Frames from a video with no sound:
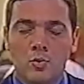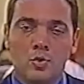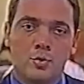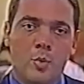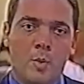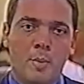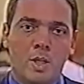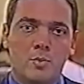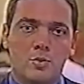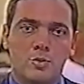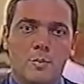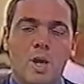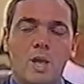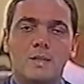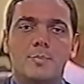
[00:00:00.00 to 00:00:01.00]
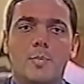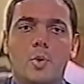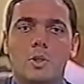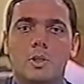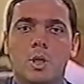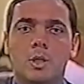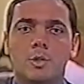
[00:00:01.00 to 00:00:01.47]
got widespread
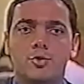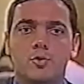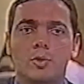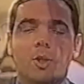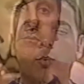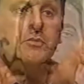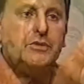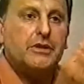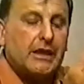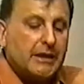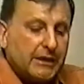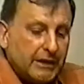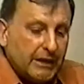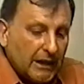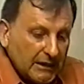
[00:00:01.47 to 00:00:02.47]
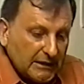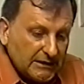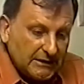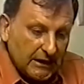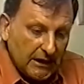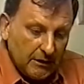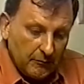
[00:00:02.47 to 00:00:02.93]
attention. A
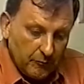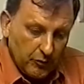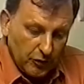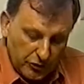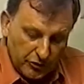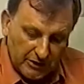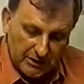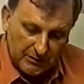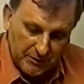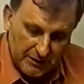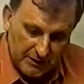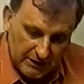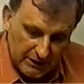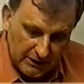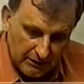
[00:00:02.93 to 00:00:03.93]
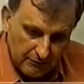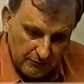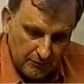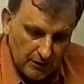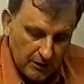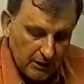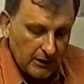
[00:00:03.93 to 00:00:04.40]
formal investigation was
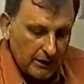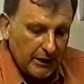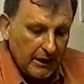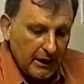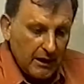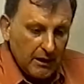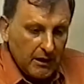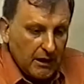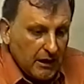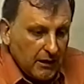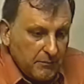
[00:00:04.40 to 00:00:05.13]
opened and led by Police